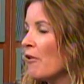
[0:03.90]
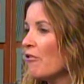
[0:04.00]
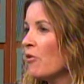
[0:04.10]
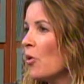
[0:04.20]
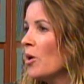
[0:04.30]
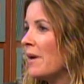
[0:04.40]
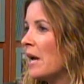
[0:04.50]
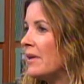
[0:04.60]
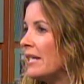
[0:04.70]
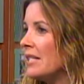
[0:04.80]
four
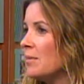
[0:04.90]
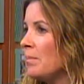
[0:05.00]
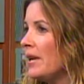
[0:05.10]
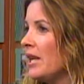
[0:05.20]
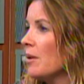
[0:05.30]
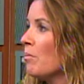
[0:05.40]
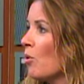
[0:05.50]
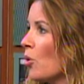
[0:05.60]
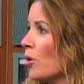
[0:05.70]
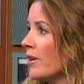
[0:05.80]
babies being
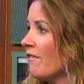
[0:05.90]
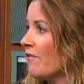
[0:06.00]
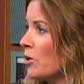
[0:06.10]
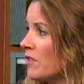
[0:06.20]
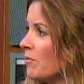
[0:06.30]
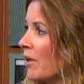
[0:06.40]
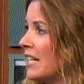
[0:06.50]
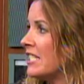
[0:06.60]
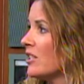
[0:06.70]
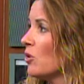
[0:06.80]
born in four different
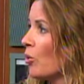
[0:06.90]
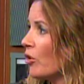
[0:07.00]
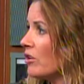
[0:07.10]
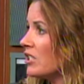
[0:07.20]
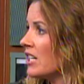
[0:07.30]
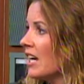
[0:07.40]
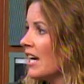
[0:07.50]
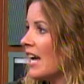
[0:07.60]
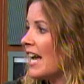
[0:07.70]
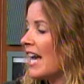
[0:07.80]
places in the world,
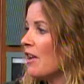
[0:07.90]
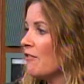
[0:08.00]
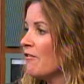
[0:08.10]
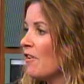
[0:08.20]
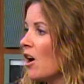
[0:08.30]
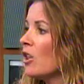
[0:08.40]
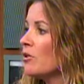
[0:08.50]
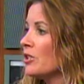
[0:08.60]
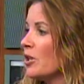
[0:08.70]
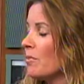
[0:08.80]
and it
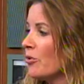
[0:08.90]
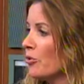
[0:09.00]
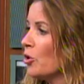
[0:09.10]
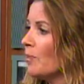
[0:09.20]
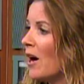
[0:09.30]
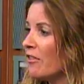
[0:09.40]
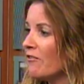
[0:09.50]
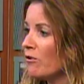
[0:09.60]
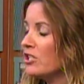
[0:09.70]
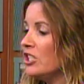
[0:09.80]
follows them through about the
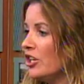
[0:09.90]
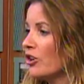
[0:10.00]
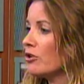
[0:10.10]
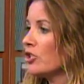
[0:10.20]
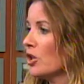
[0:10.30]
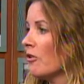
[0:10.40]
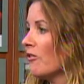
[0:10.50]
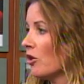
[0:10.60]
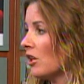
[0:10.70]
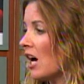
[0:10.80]
first year or so of
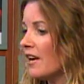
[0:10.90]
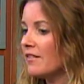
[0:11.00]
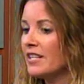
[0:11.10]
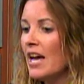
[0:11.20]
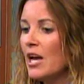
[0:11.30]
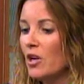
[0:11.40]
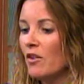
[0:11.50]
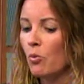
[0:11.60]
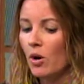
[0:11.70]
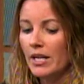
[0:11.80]
their lives. You have
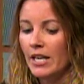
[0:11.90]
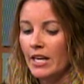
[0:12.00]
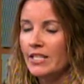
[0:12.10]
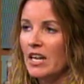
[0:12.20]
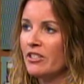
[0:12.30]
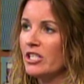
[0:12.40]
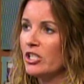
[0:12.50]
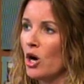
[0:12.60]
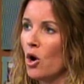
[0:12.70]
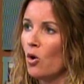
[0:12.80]
one in San
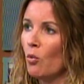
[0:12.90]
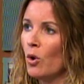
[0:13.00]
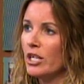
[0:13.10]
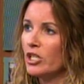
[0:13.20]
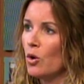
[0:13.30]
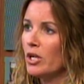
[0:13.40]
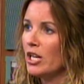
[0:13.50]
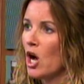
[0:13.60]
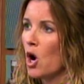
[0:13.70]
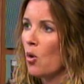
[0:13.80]
Francisco, one in
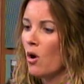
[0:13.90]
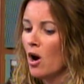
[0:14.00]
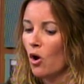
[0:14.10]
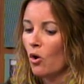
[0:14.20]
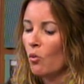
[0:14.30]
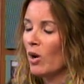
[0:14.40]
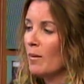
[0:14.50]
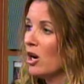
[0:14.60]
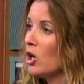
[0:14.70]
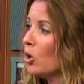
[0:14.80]
Tokyo, one in
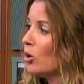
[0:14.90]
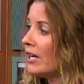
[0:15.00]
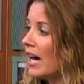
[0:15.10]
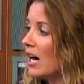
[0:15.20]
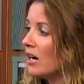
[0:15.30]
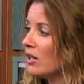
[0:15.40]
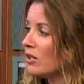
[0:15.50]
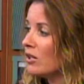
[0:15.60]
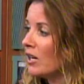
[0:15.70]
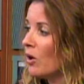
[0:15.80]
Mongolia,
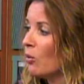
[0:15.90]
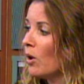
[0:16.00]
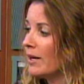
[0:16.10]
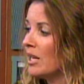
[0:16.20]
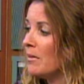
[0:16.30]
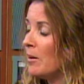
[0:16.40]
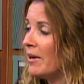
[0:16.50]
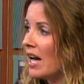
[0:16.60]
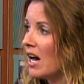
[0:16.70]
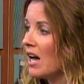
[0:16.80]
and one in
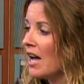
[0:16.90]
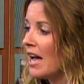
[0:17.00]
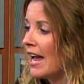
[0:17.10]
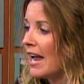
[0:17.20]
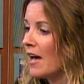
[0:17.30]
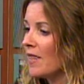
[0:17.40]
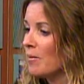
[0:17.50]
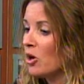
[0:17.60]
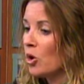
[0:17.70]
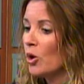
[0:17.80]
Namibia. And the
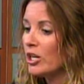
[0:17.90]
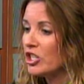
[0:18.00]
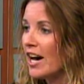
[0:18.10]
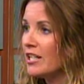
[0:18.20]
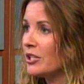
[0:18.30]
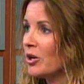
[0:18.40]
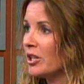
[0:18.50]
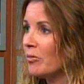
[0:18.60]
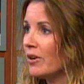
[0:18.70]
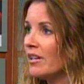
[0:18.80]
Mongolian child Nigeria. is the only
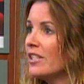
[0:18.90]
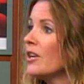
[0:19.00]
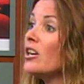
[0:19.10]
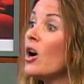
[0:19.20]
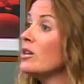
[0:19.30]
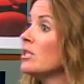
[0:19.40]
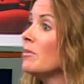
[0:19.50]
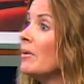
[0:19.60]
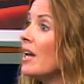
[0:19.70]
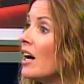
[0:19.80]
boy. No, no, no, it's
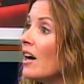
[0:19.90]
Namibia.